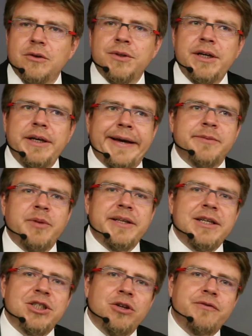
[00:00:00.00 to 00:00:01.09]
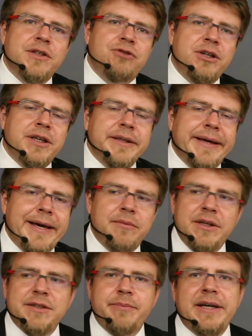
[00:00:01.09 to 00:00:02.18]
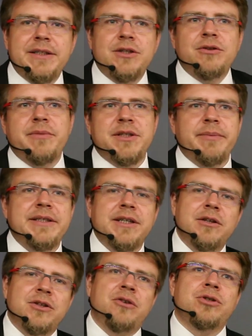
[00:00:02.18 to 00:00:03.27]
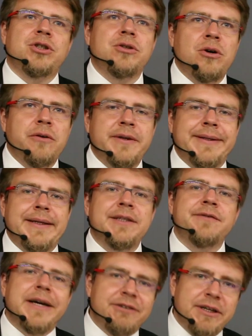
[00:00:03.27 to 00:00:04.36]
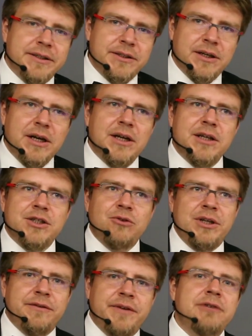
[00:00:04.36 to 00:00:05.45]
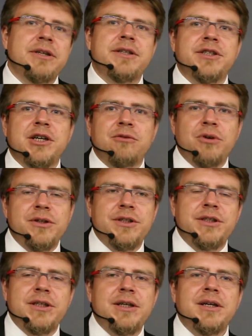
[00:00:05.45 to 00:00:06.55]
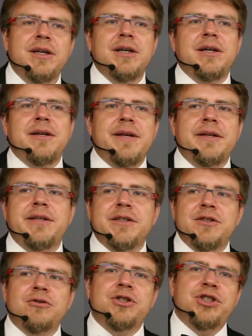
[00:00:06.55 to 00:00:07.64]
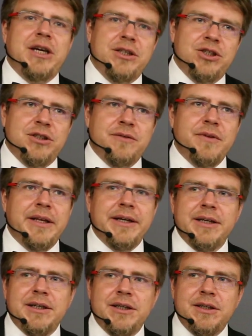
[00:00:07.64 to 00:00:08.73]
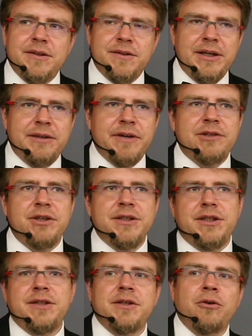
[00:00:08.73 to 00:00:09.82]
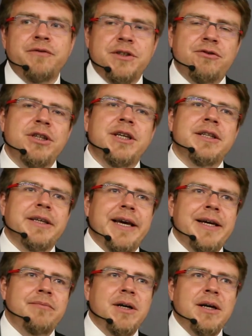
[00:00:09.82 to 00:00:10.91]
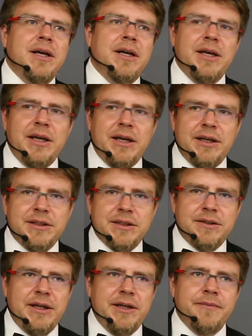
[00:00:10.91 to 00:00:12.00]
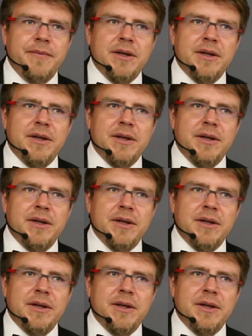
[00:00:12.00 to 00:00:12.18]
the explanation of the drinking game is based on the mathematical notion of an invariant. So invariant is a quantity that does not change. Like the invariant of the drinking game is the